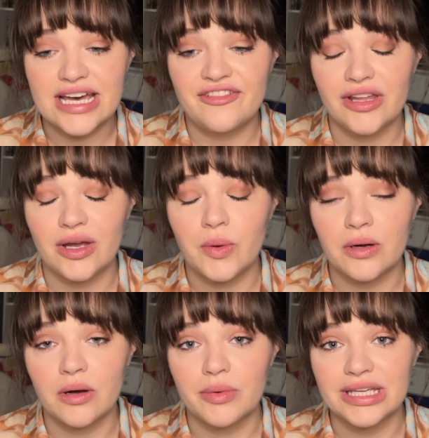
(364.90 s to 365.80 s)
I felt like we
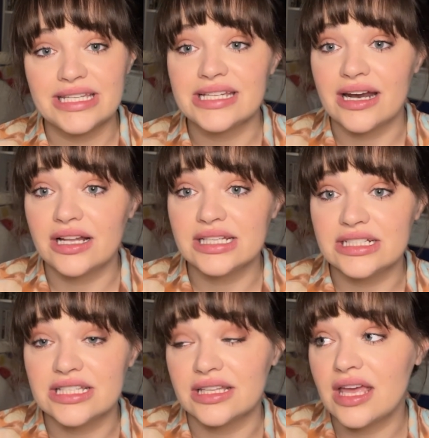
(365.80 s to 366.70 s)
were really settled
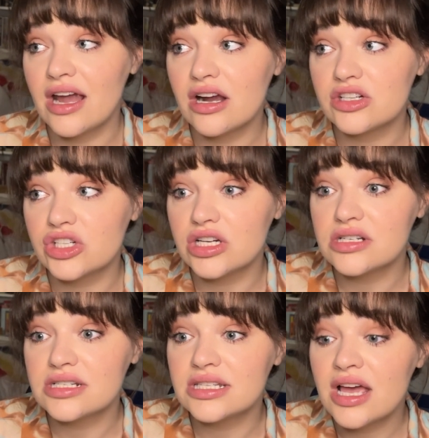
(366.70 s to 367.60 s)
into the
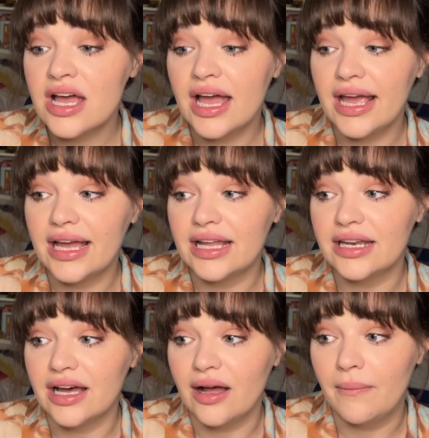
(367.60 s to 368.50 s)
characters, and
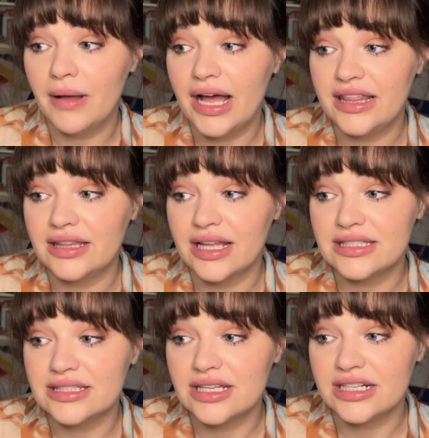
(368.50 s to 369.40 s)
I think
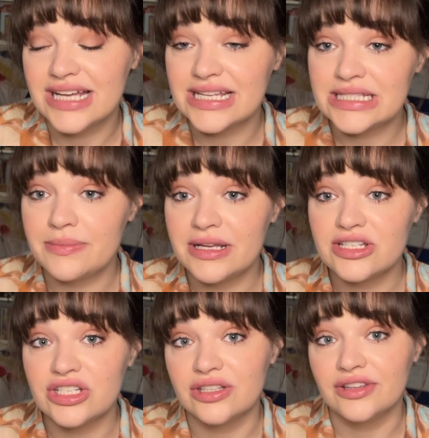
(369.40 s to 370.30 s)
that's a testament
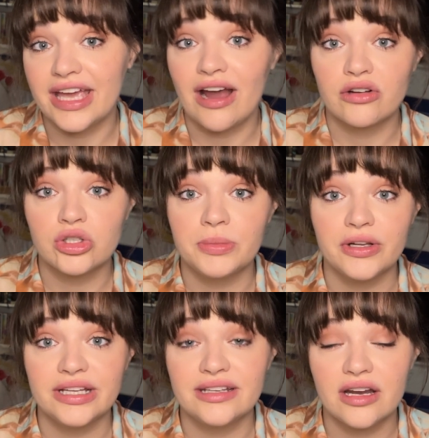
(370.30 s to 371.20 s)
to the character
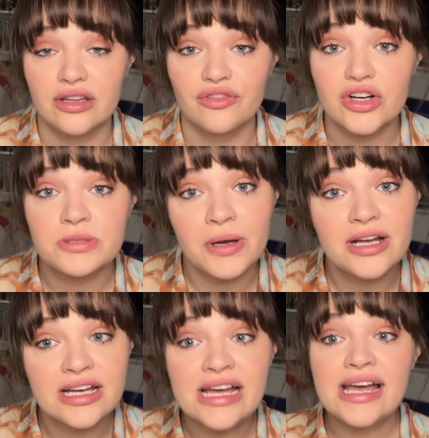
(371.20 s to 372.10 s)
building done in the first
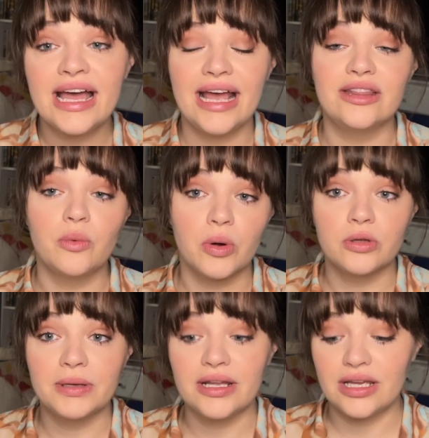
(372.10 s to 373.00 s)
book and the world
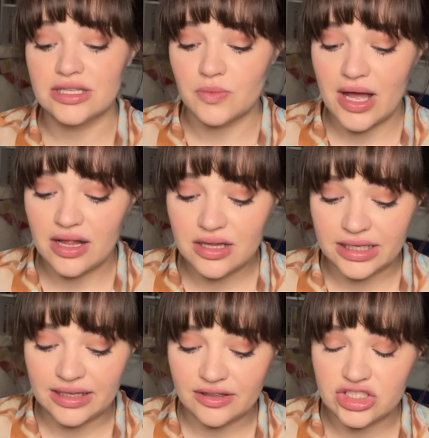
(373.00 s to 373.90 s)
building as well.
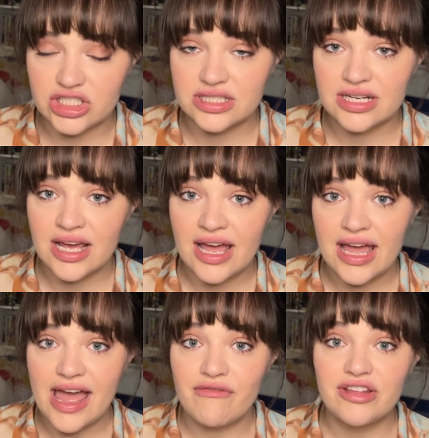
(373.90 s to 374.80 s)
Like, it just,
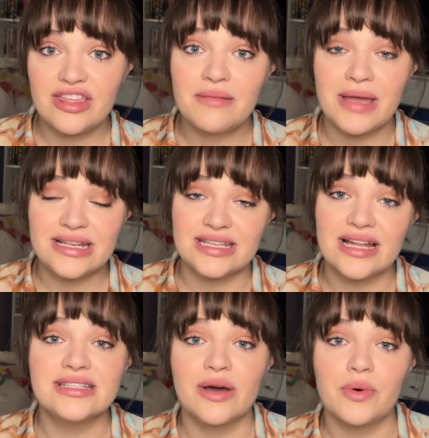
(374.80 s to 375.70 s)
everything made
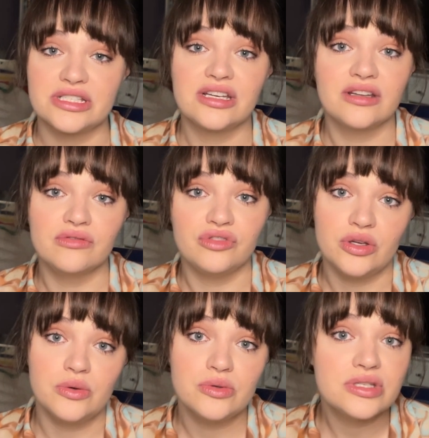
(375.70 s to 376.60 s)
sense. I wasn't
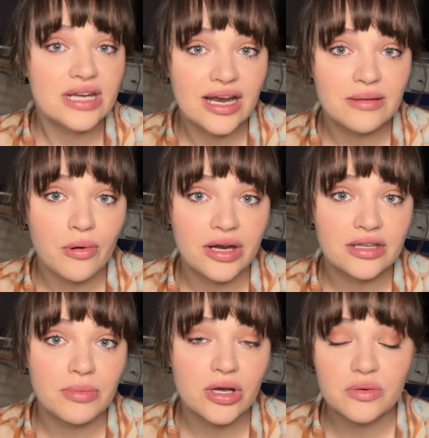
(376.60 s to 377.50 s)
confused at any point in the
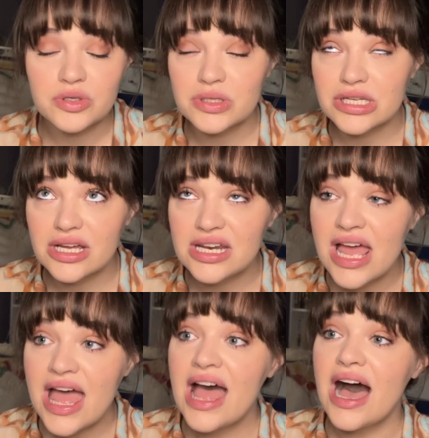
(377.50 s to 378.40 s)
book, which was good.
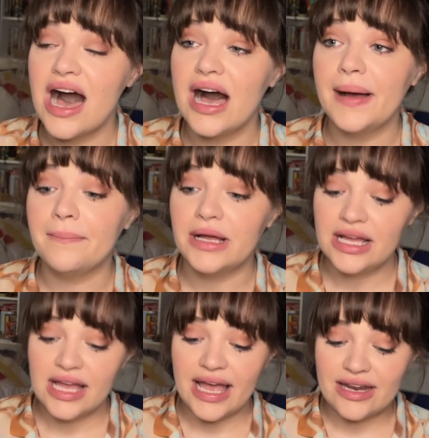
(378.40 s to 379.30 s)

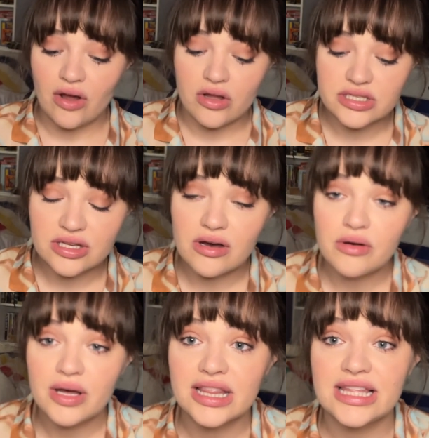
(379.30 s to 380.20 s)
And
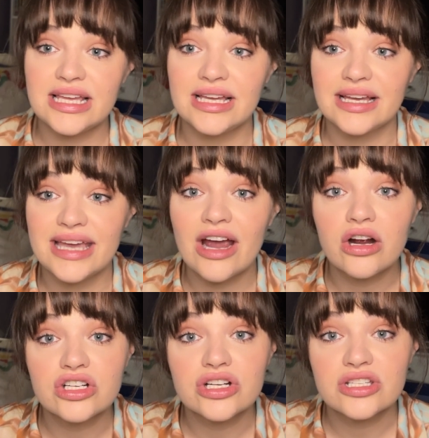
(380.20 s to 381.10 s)
also the
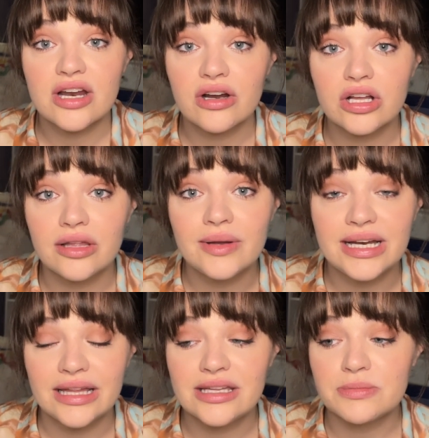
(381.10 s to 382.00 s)
characters that are included
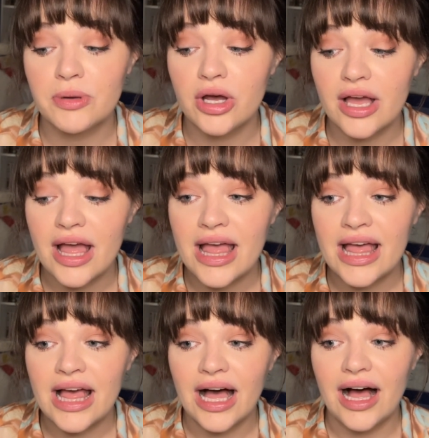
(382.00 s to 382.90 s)
in this book
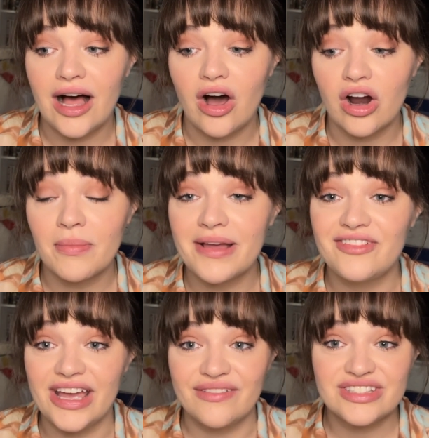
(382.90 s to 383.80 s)
are my
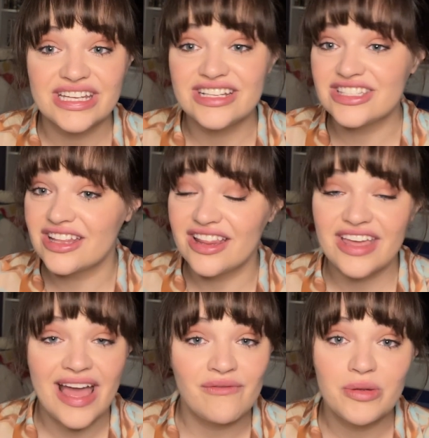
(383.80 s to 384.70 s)
faves. It's the
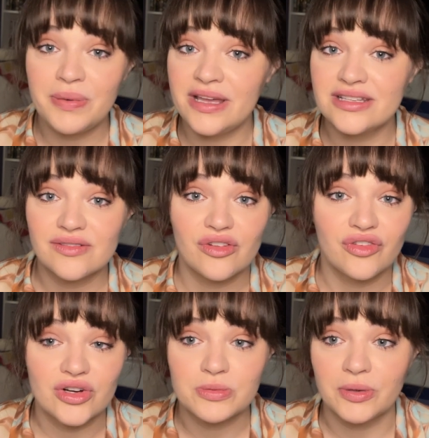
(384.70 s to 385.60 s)
MVPs of the
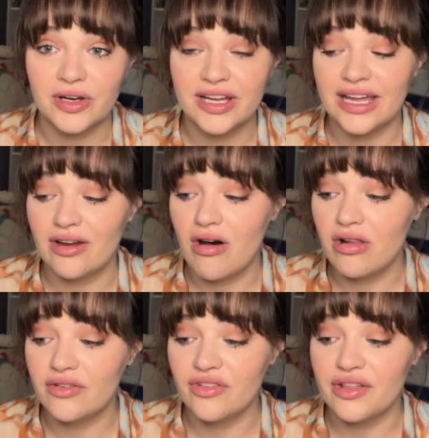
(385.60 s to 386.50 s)
first book, and all
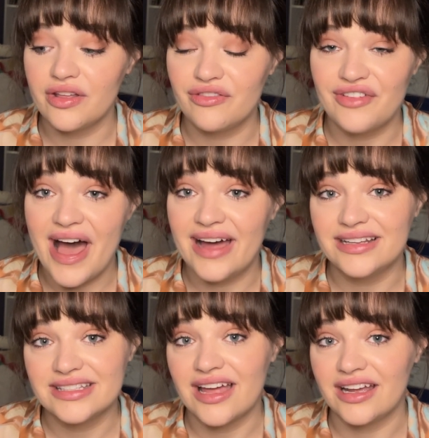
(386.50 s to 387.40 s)
of the fat
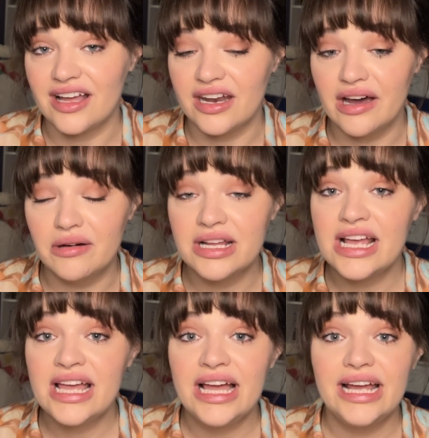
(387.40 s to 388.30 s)
is kind of cut out.
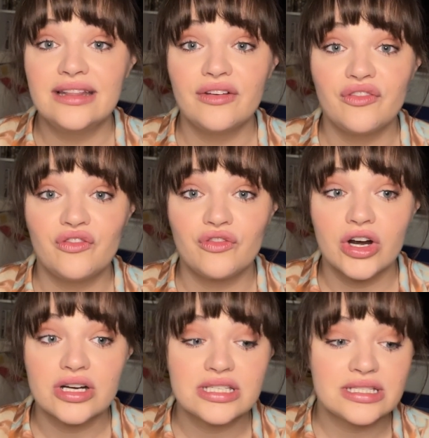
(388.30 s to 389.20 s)
In the
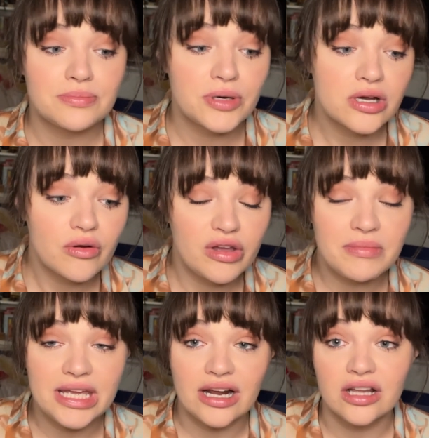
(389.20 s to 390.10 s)
first book, we
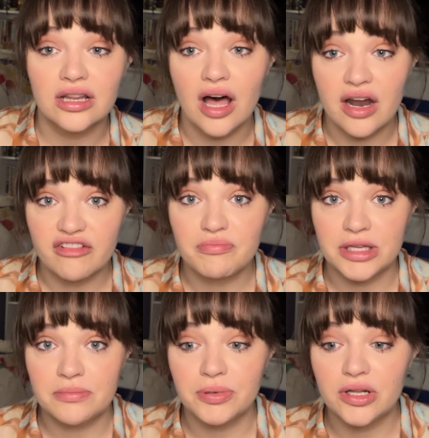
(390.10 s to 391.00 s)
meet a lot of
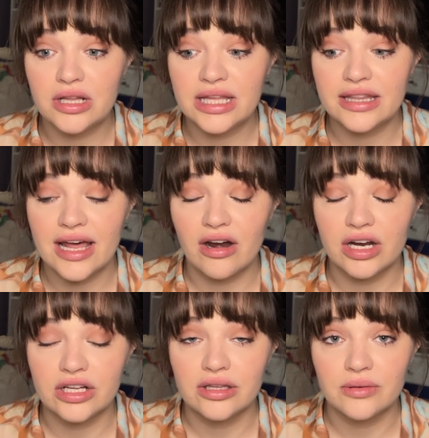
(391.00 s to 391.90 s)
people that are
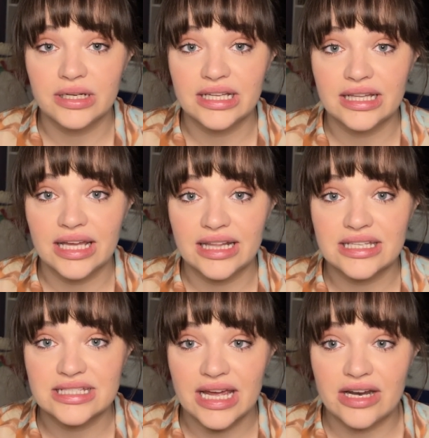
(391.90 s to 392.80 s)
included in like
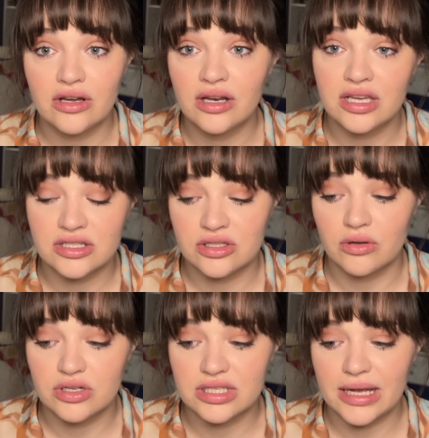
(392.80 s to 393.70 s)
this knighthood, because so
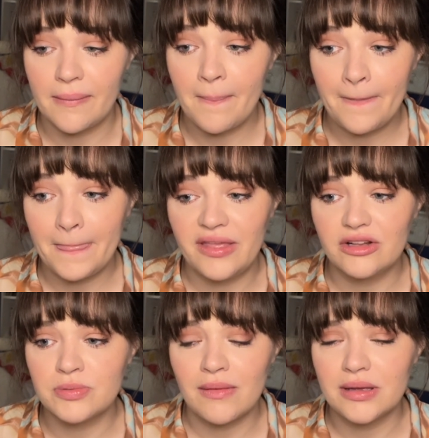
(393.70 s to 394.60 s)
there's like, I think
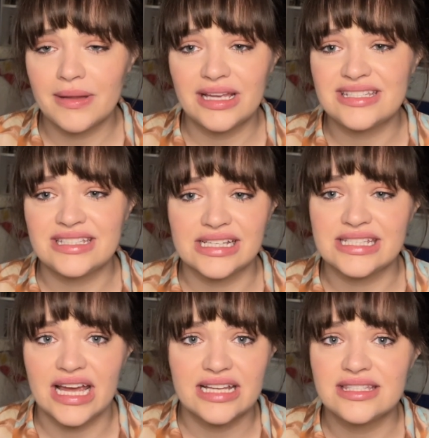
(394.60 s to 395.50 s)
there's probably about like 6
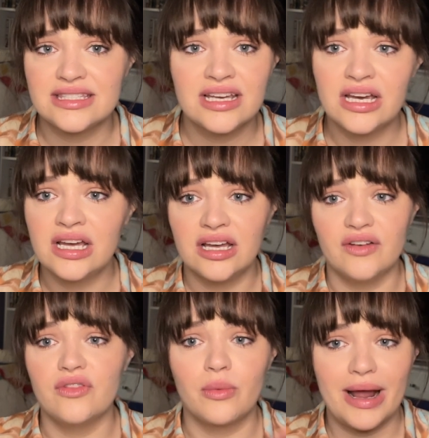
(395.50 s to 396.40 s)
knights
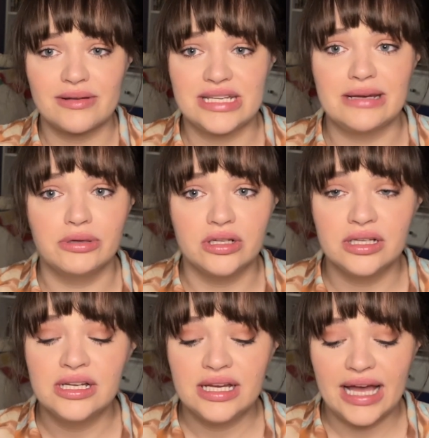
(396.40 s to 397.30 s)
of the round table
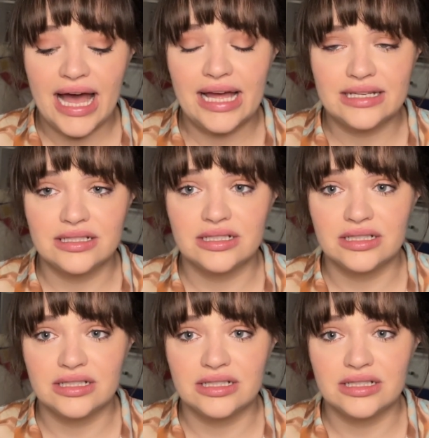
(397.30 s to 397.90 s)
at